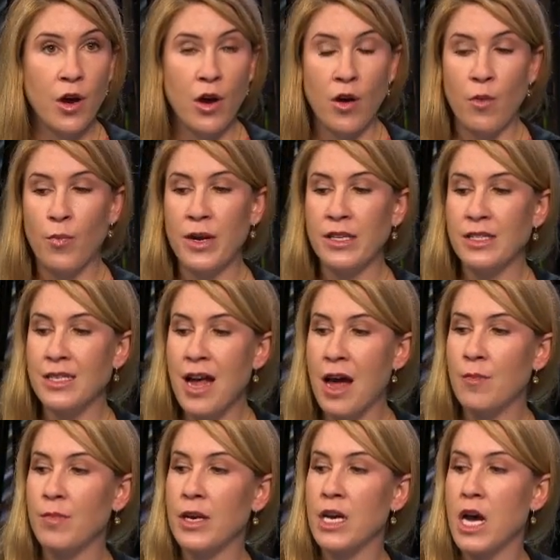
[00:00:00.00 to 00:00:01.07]
ago. But it's
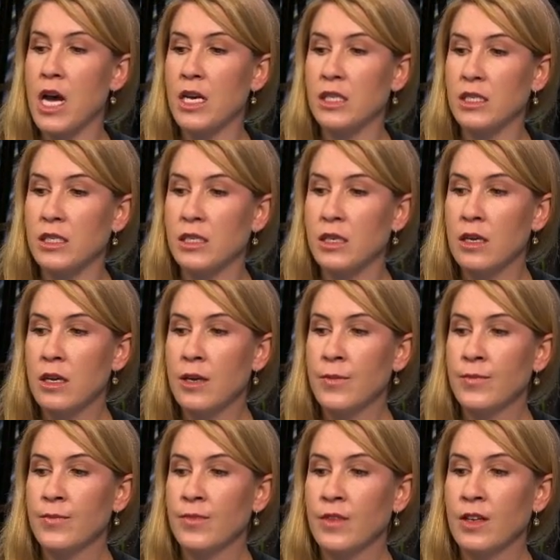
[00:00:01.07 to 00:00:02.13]
not because... Little
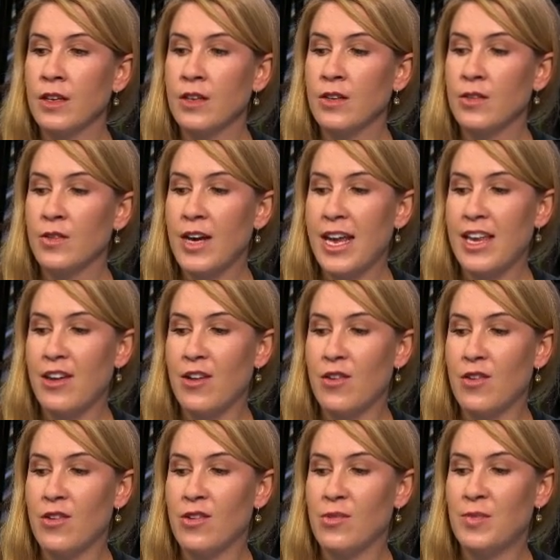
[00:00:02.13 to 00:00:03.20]
Bob. I
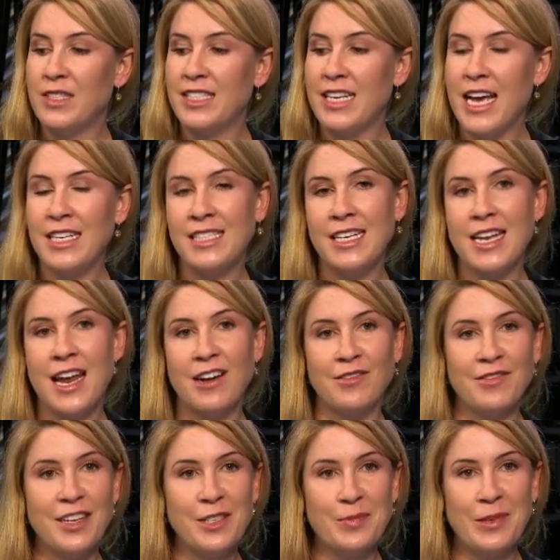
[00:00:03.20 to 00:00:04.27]
know. But see, I see that on
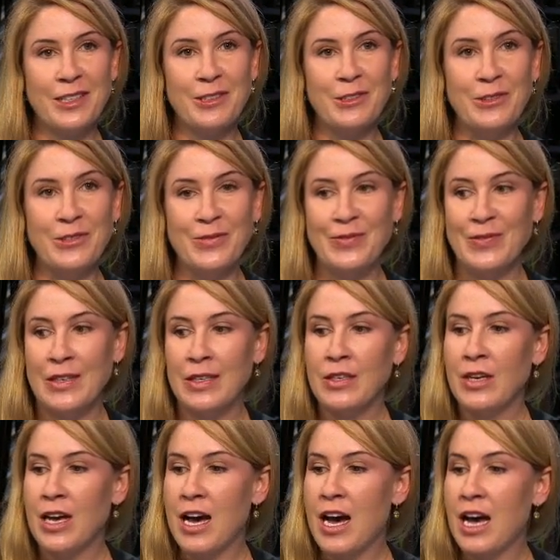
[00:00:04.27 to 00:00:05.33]
Facebook, too.
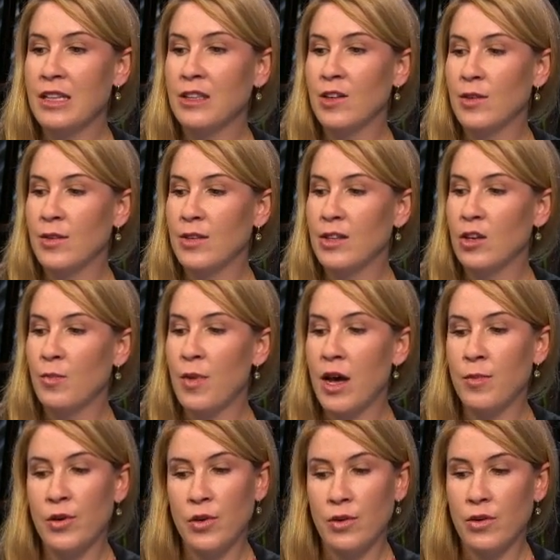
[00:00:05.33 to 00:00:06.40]
Uh, Bob,
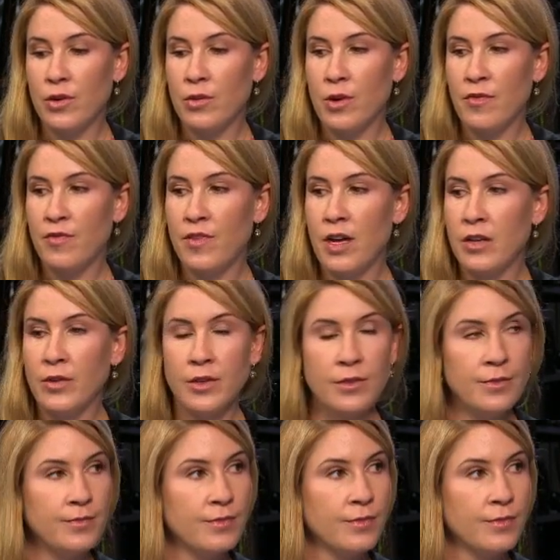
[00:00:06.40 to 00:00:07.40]
You who, think who Facebook...